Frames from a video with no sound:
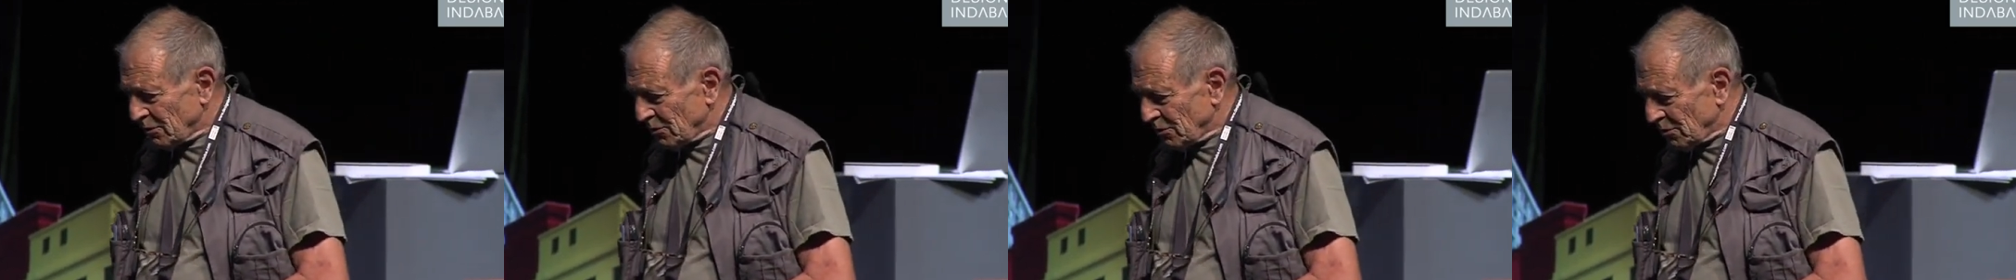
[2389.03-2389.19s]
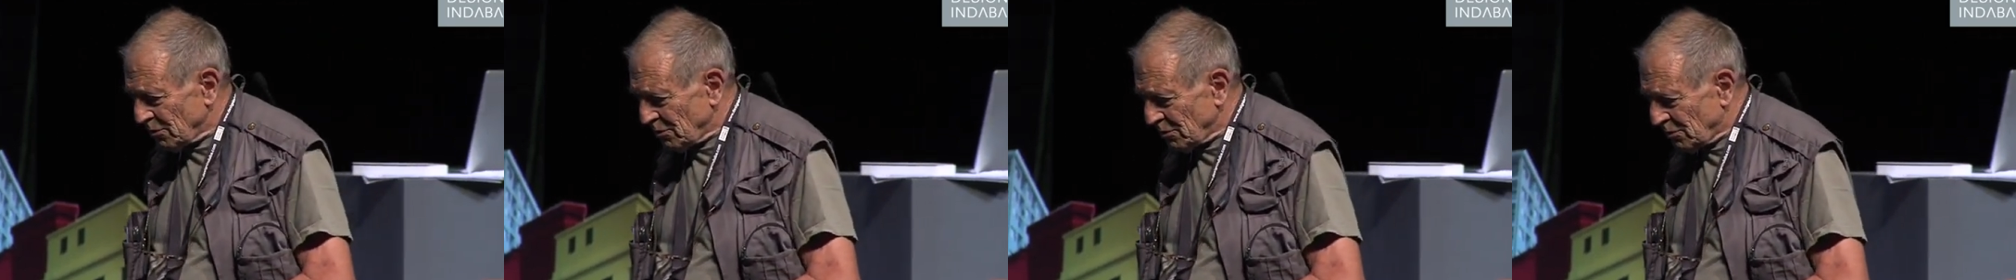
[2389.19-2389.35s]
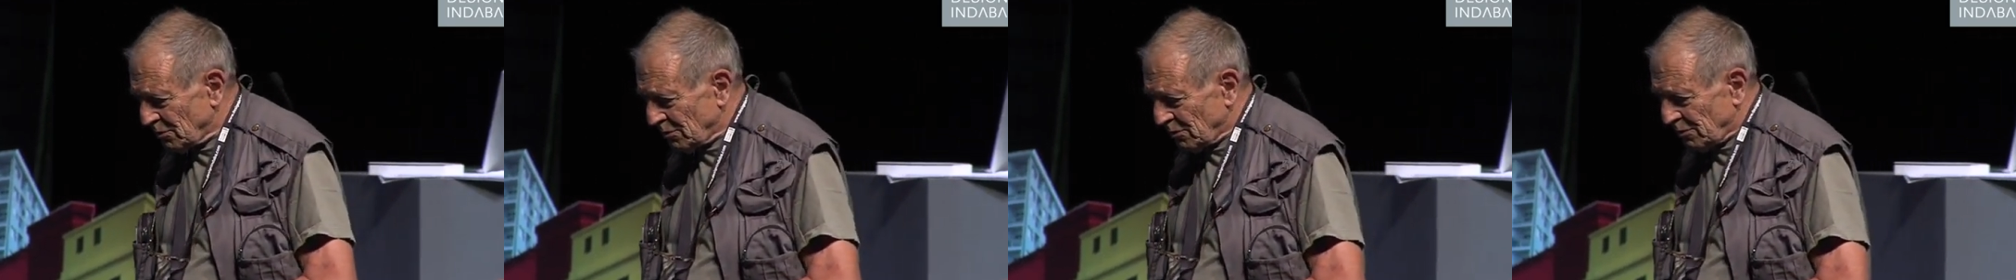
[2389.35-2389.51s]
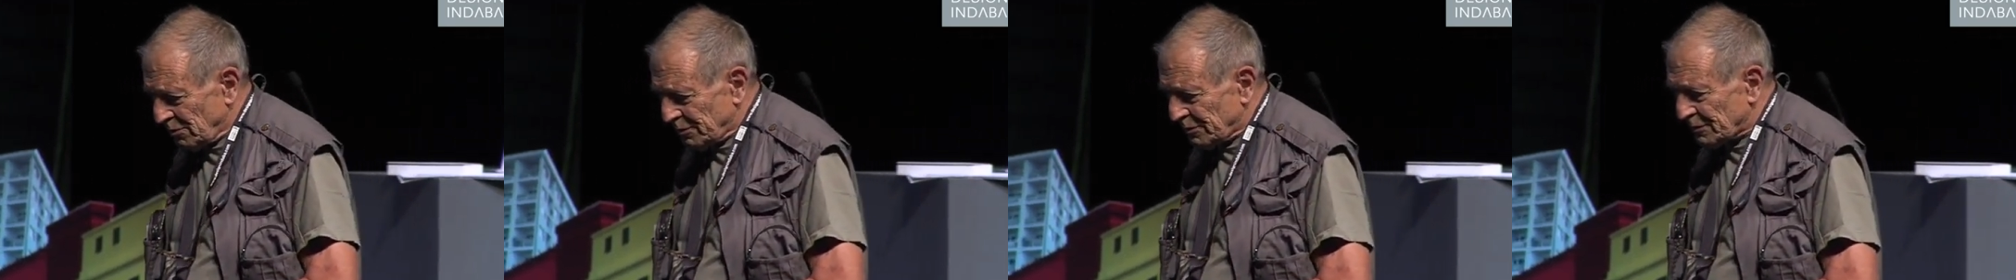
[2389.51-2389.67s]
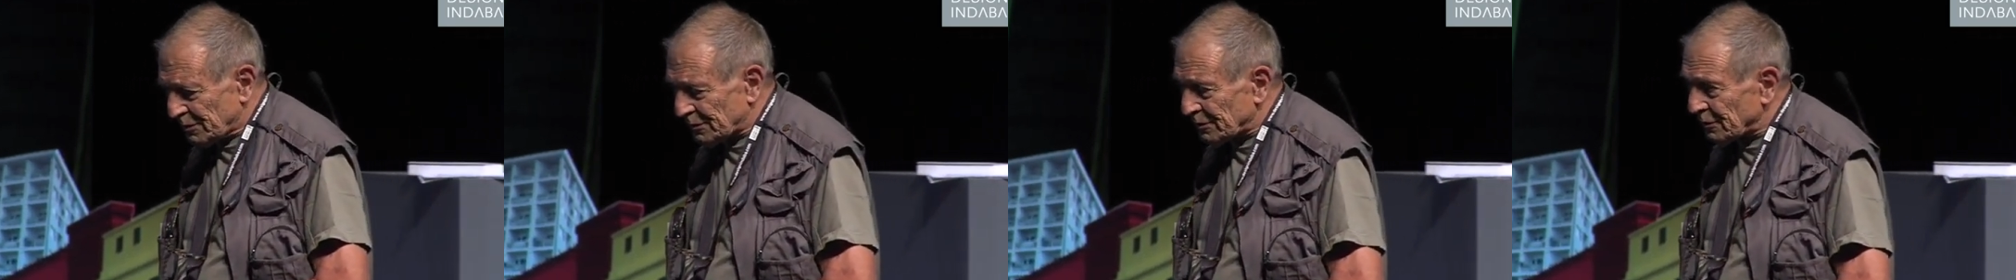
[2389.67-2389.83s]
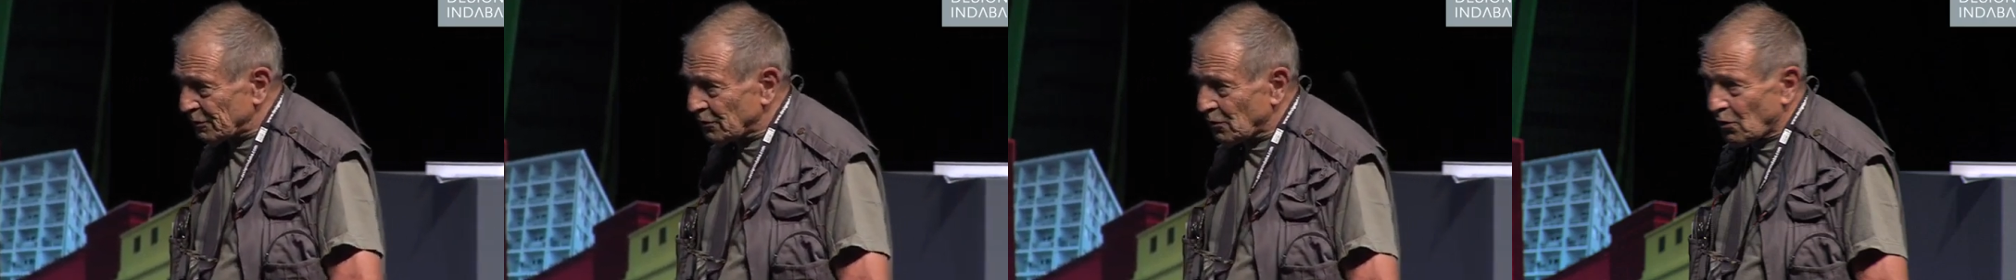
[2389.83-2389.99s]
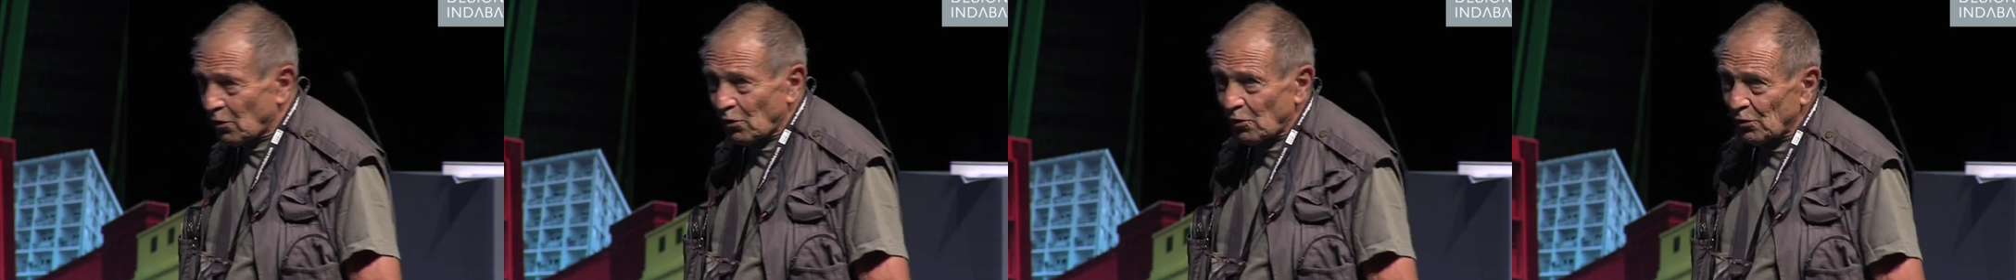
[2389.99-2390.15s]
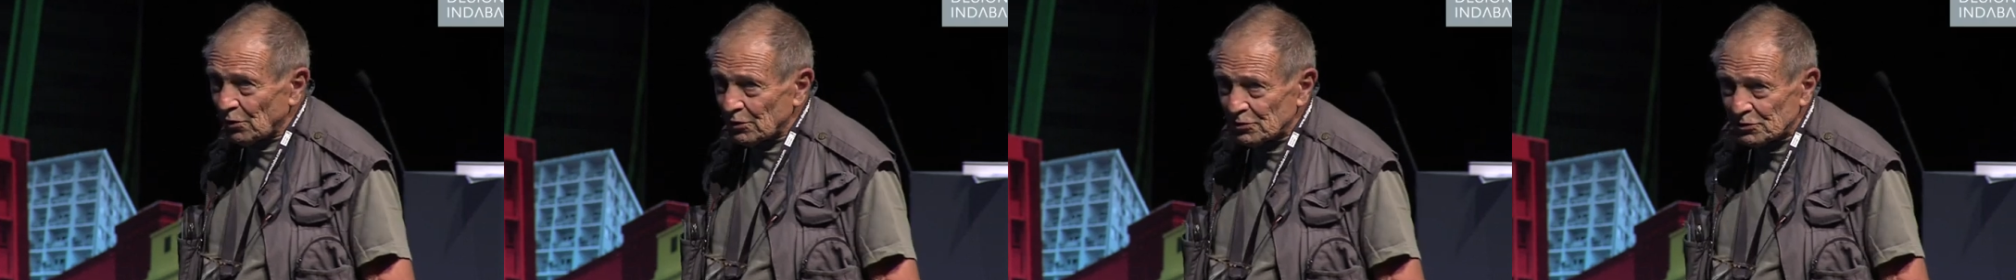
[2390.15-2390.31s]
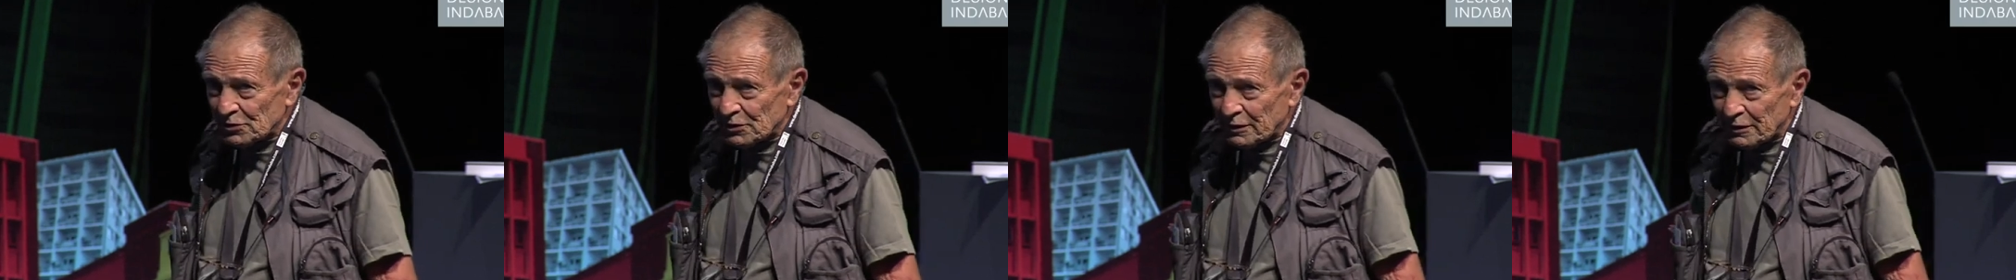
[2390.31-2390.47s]
who didn't
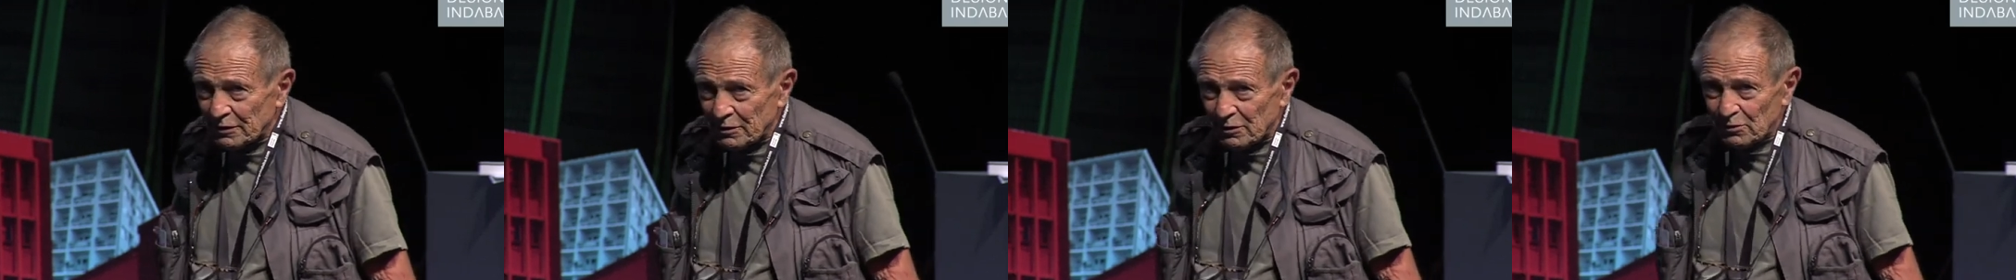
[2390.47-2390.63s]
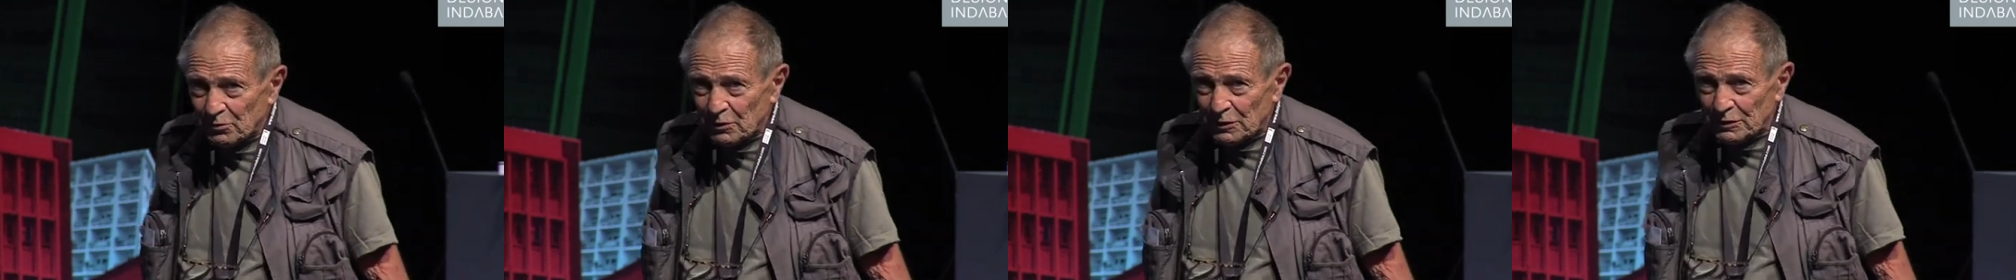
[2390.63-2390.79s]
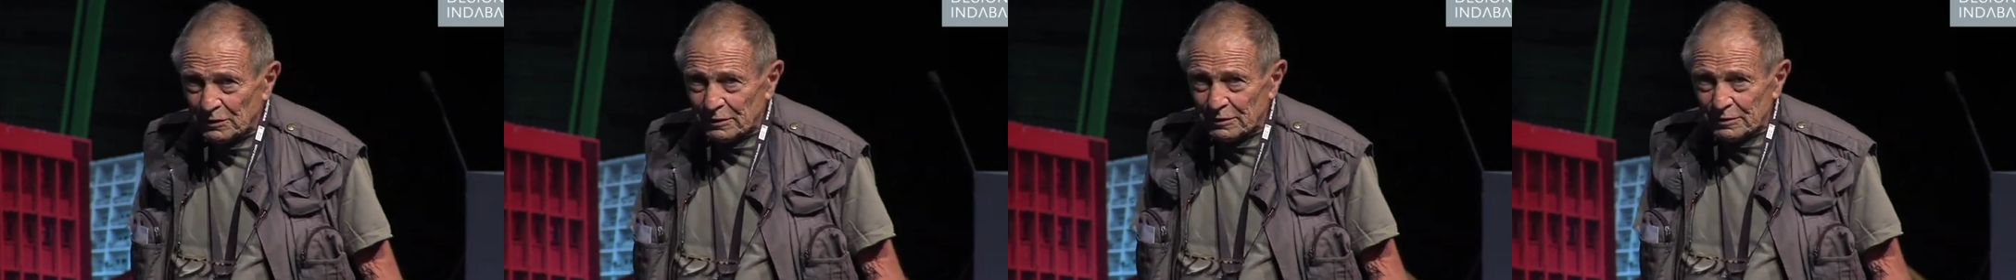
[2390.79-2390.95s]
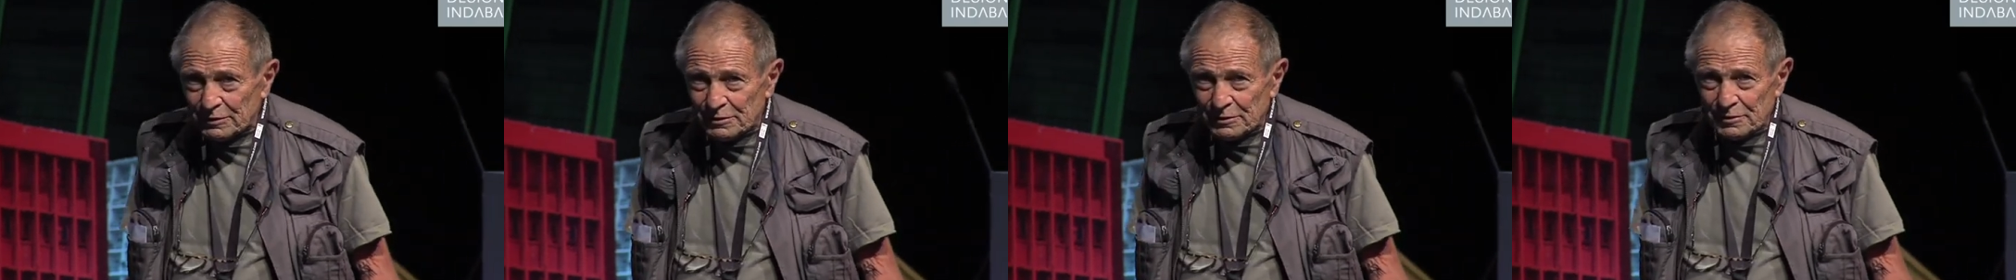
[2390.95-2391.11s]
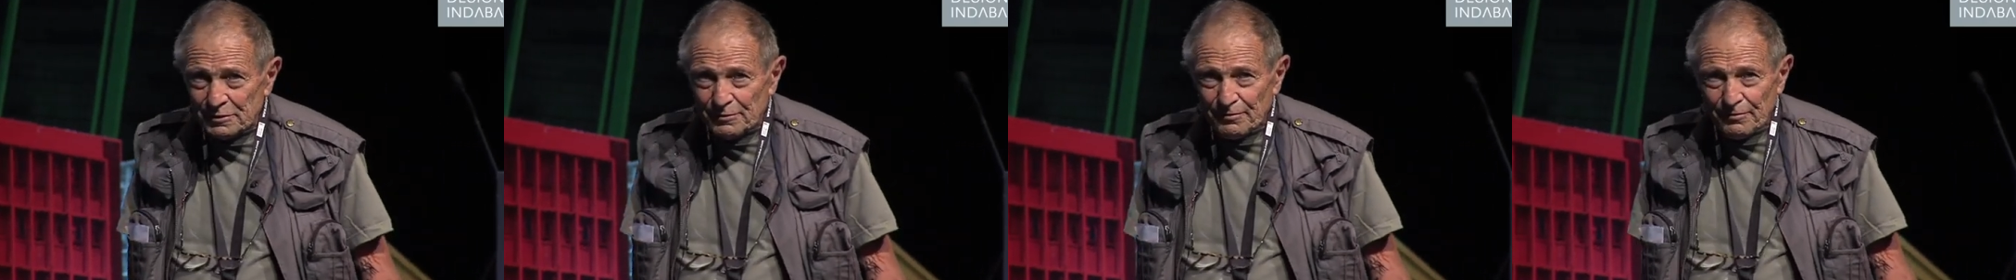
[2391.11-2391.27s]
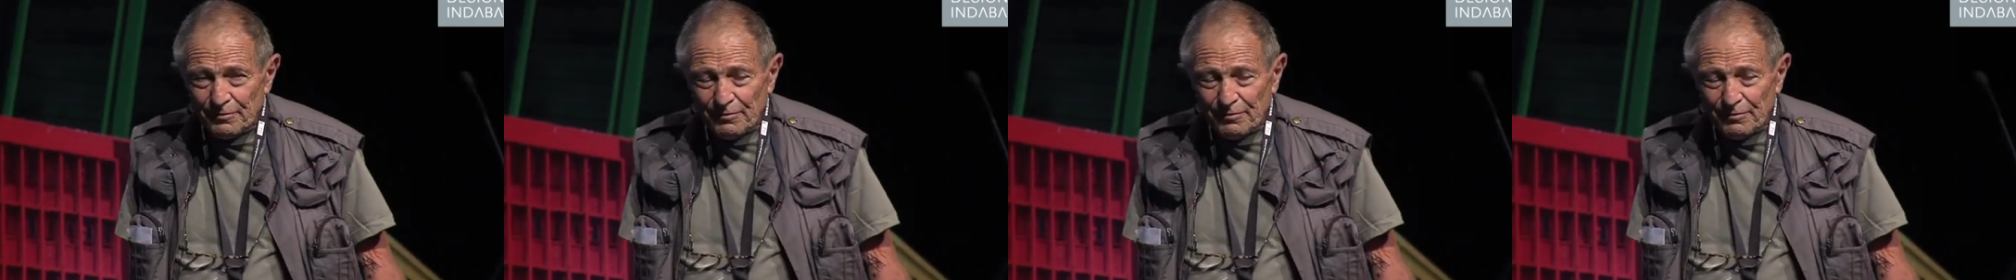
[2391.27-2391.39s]
call a single witness.